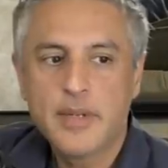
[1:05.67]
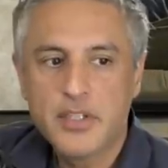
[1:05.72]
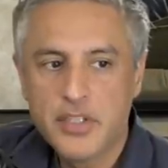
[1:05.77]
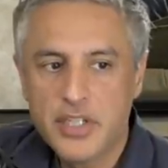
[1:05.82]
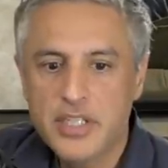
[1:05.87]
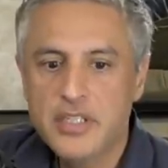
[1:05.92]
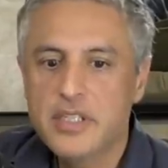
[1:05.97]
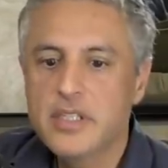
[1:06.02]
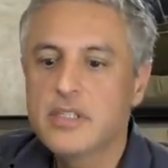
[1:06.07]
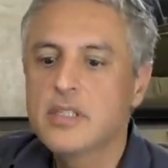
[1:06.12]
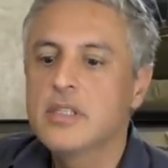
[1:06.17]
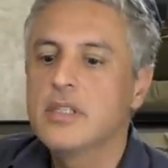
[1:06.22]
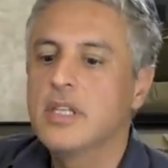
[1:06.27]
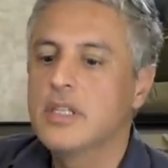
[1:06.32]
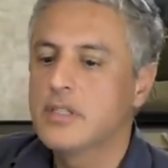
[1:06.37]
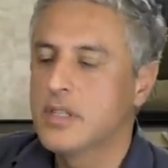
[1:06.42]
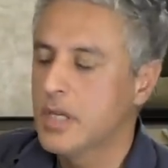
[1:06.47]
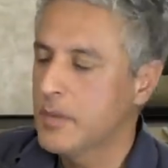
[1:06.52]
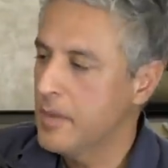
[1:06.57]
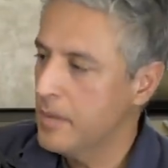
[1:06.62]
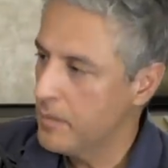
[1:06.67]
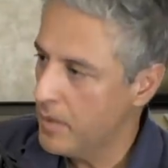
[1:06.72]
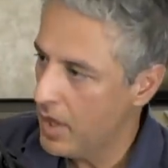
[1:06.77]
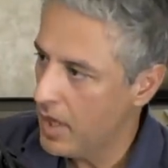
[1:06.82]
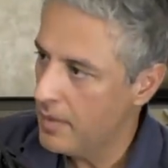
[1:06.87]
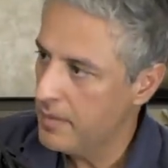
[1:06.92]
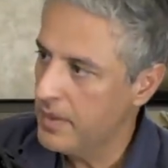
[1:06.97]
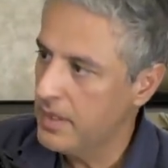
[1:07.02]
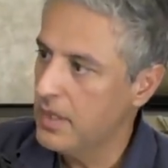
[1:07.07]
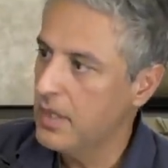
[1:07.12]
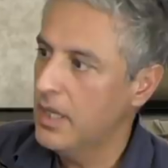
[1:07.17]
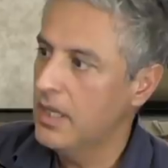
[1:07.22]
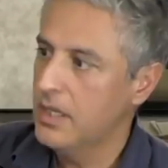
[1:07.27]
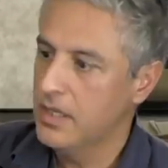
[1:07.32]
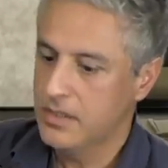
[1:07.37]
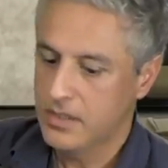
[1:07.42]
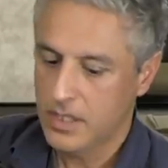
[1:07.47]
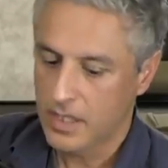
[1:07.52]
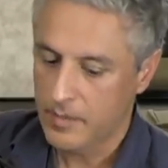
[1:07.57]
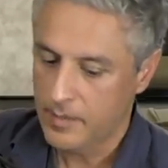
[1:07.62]
Jesus, let's talk about Muhammad, and
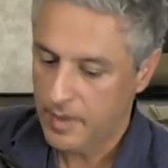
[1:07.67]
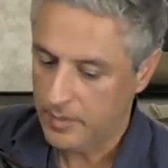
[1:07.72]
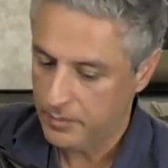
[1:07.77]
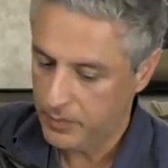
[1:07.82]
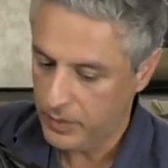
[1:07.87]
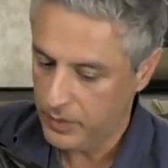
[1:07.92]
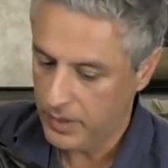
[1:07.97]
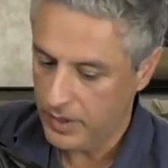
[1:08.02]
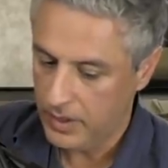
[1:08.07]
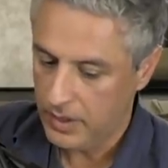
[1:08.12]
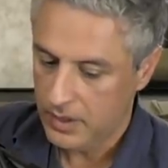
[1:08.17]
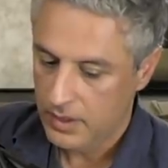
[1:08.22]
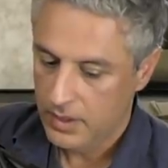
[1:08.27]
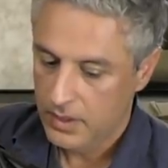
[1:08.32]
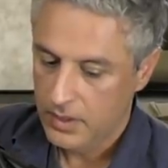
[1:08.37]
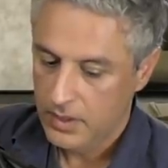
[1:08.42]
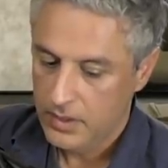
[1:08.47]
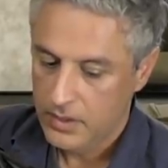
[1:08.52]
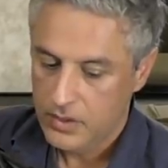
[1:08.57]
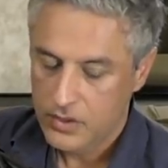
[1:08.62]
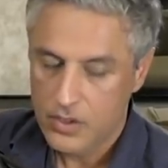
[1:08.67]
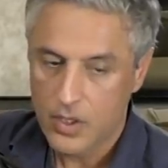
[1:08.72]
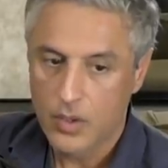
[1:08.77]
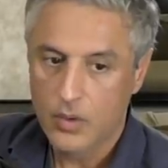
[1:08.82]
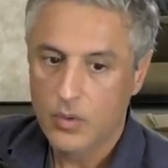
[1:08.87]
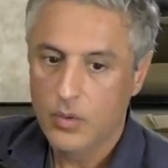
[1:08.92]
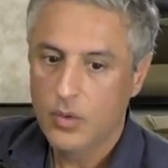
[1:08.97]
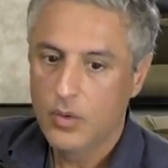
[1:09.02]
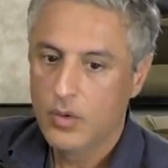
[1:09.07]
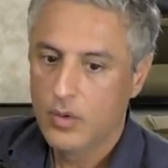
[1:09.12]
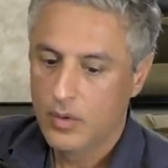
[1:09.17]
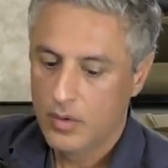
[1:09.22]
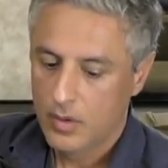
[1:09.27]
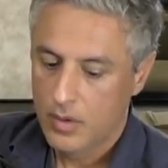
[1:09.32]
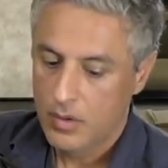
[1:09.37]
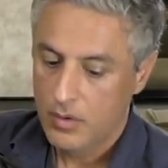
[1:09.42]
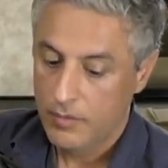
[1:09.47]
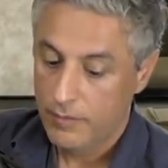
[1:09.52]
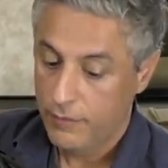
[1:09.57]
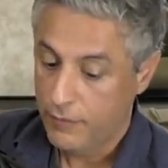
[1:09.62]
let's talk about Buddha. So
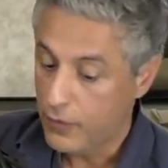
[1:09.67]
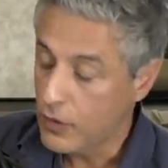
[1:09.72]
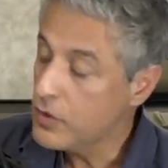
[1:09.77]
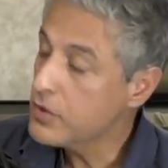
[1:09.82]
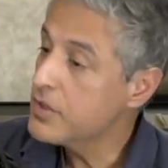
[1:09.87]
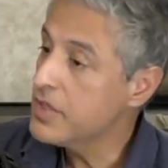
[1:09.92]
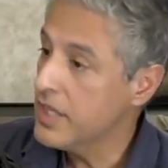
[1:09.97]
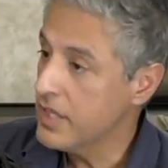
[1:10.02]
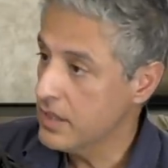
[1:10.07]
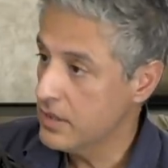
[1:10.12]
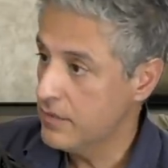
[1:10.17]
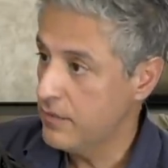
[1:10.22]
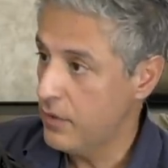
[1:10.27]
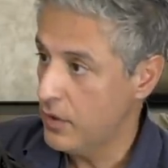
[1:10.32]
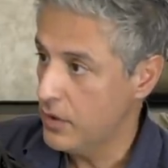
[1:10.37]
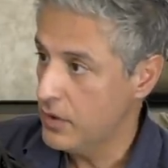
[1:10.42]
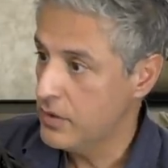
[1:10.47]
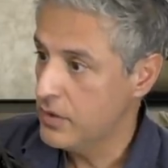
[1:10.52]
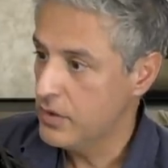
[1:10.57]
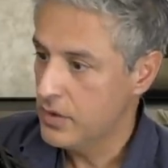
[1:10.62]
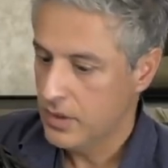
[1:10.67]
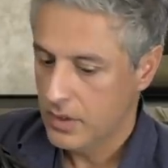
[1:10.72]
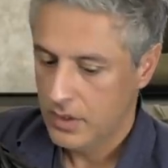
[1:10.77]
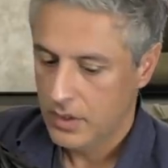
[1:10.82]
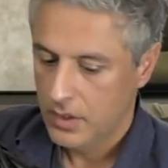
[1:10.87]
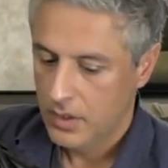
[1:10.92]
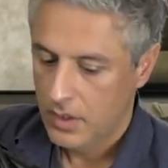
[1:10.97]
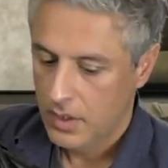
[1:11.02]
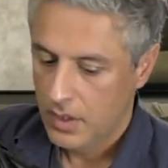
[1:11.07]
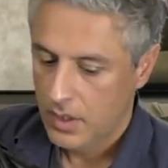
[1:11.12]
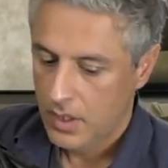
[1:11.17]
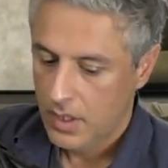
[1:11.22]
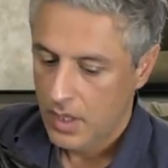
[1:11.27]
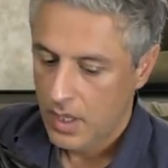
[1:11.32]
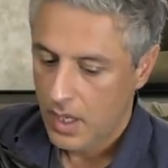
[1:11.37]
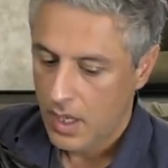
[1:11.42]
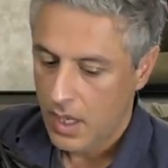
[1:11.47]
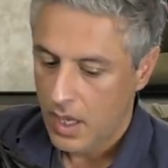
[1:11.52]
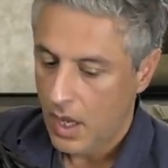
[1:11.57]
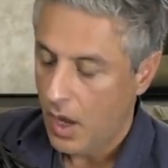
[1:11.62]
first things first.
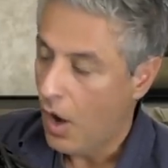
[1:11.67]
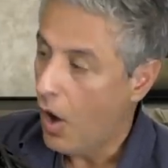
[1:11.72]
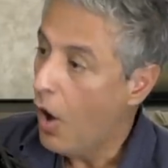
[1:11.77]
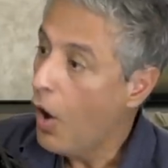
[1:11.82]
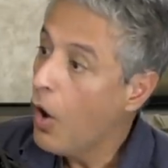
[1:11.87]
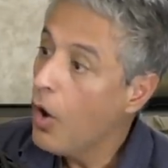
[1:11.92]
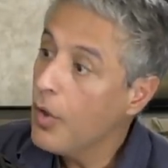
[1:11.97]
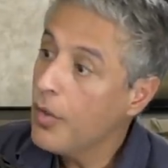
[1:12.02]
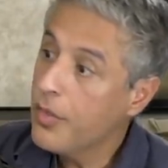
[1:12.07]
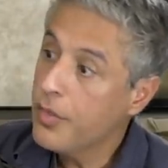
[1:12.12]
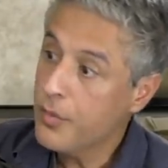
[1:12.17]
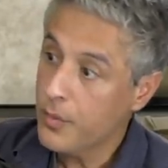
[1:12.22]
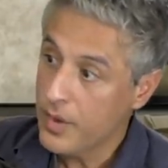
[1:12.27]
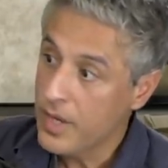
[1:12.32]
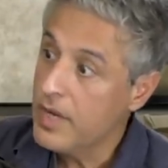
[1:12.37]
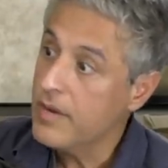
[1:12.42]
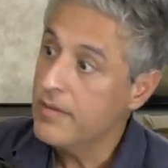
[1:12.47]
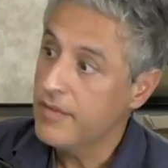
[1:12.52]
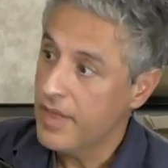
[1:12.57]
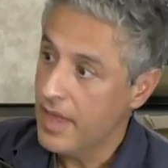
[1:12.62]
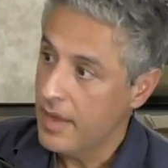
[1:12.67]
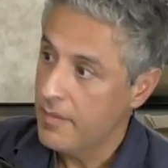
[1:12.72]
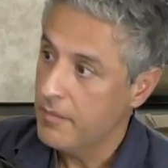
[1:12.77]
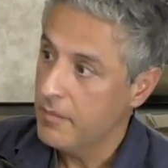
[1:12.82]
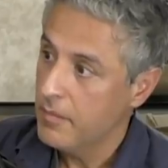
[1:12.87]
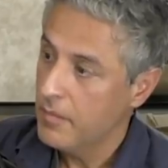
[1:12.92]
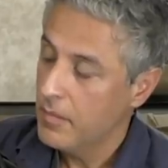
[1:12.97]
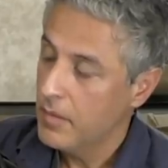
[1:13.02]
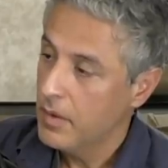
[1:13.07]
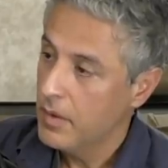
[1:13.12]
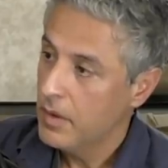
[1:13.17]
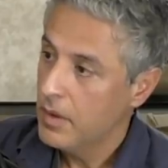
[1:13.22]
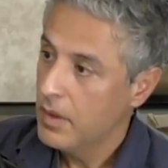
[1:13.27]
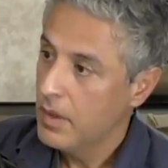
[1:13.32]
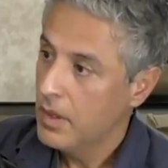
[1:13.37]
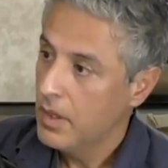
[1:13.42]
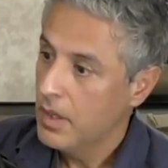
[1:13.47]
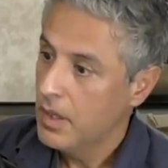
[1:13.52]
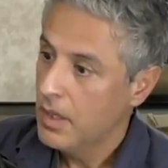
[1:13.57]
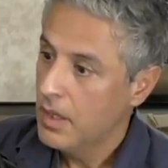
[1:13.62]
All three of them,
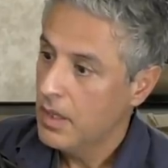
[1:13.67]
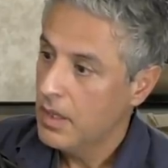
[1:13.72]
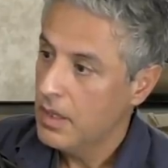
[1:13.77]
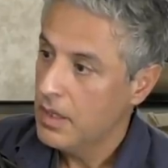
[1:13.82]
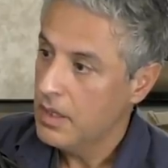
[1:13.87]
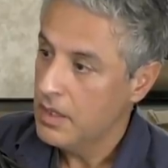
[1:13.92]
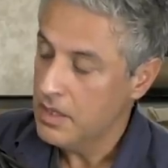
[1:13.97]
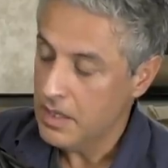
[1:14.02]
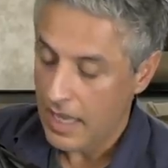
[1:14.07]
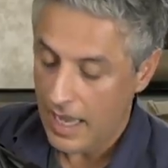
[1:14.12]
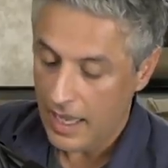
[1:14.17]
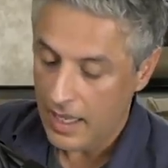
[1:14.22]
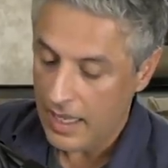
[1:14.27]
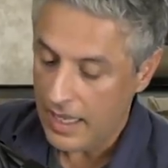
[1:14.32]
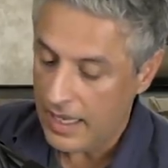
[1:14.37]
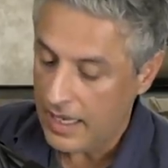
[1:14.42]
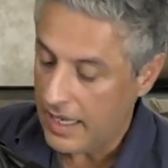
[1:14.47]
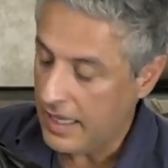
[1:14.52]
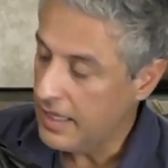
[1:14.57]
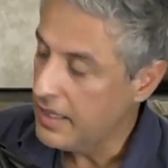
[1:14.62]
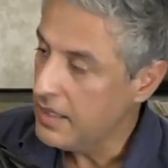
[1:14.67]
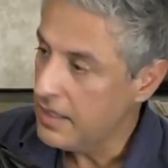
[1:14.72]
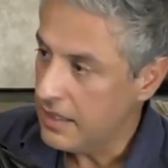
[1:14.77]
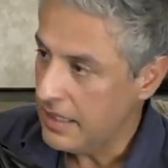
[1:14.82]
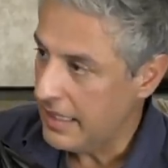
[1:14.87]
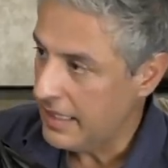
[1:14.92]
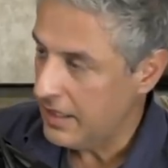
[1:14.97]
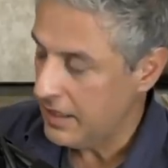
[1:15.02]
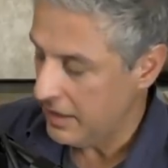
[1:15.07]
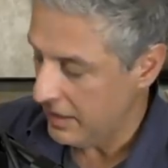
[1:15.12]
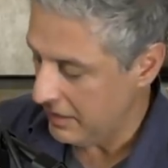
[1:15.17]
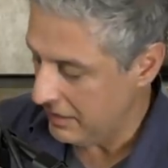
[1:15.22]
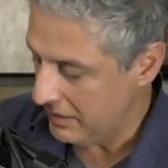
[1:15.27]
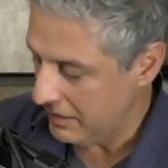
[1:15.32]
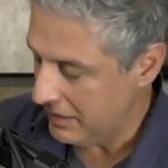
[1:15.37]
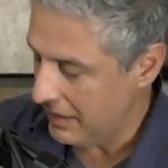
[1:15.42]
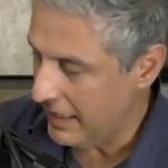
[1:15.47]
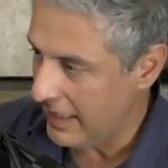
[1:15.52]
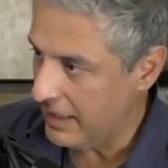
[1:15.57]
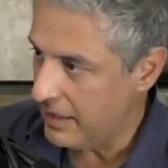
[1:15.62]

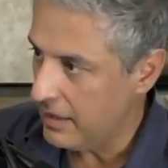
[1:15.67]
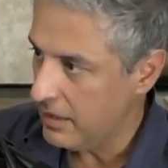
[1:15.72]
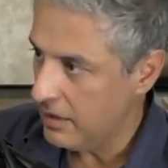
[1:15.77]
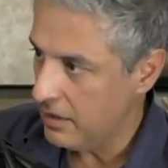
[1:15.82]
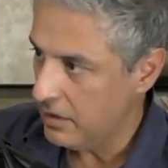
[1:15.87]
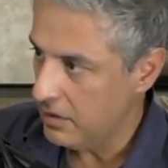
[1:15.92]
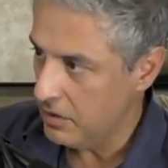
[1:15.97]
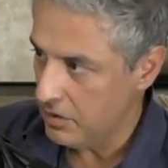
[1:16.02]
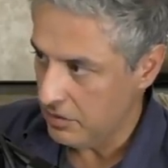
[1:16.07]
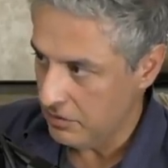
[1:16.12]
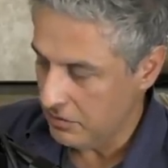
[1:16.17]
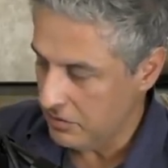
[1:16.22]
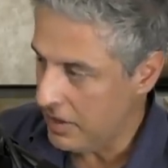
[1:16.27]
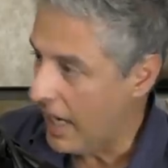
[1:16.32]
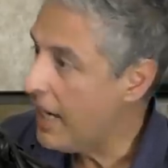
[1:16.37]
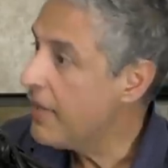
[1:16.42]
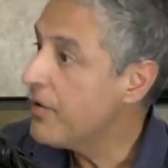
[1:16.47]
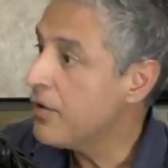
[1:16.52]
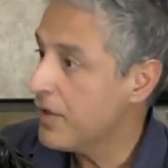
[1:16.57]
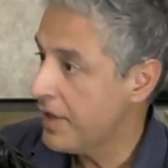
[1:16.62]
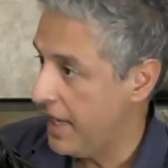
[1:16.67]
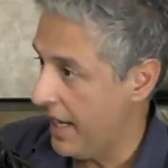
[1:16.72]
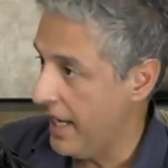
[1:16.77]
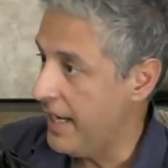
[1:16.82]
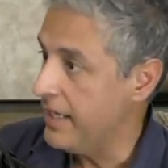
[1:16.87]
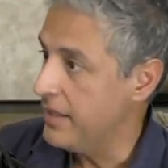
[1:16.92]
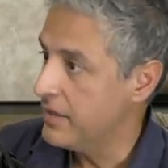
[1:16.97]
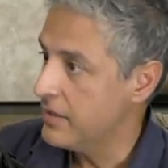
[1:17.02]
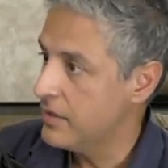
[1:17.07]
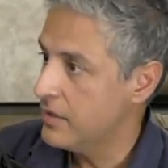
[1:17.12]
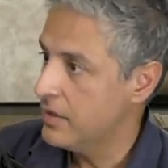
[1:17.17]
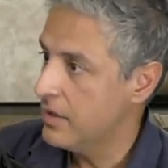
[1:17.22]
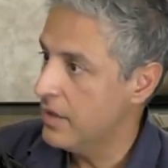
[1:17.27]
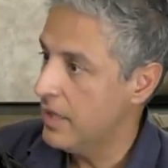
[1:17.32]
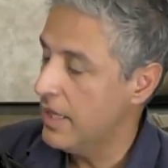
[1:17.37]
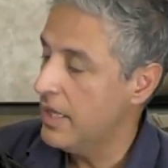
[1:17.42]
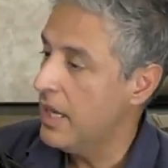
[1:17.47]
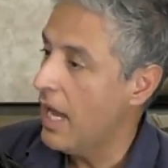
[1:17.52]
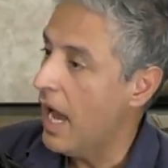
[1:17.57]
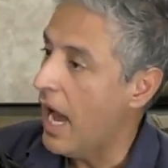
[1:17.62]
in neither case
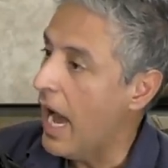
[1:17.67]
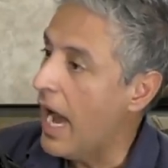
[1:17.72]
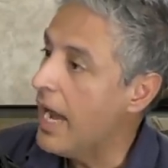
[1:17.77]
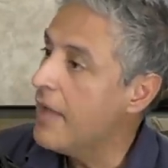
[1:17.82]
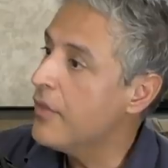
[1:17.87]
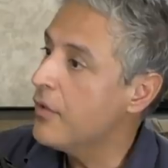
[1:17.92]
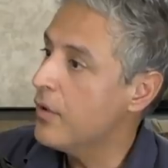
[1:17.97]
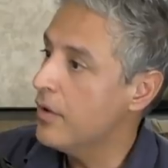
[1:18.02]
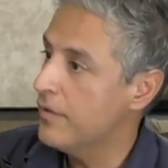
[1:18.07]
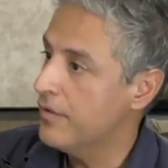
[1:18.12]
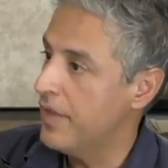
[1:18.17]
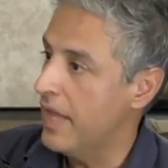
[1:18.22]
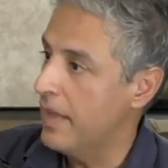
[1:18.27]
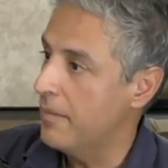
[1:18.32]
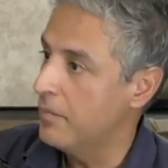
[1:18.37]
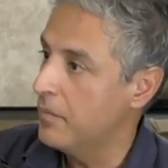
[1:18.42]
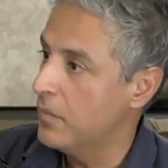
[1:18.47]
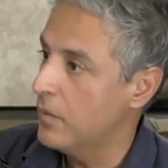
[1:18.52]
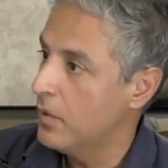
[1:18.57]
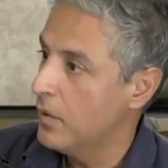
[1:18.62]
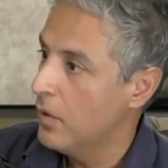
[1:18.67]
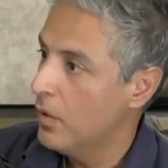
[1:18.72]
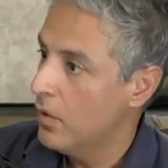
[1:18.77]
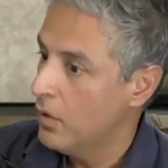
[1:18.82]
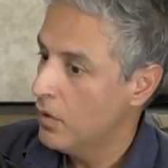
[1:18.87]
did either of them